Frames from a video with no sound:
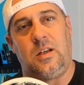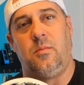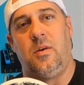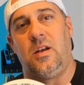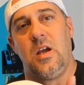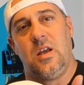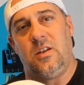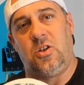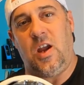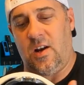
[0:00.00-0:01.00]
to see, but
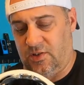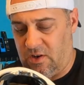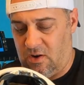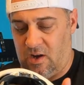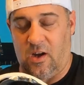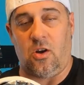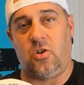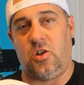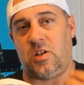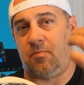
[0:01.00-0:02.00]
the channels that are in here
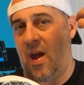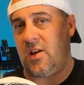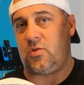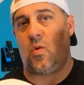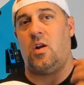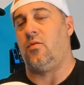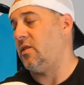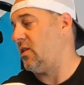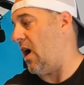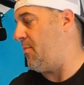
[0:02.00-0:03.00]
just pass right
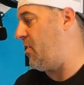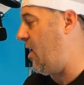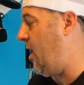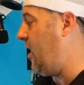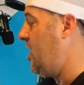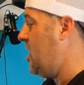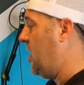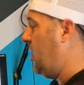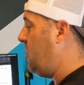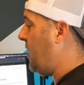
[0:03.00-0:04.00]
over the top of your head.
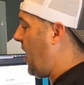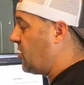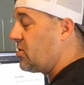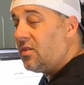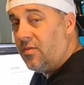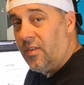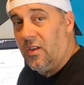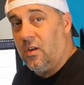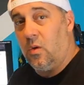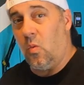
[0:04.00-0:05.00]
And you can actually
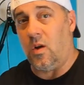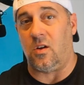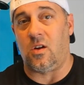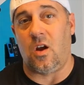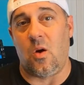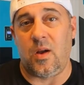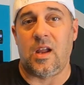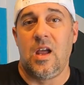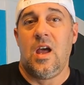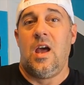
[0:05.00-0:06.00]
feel it when you're going.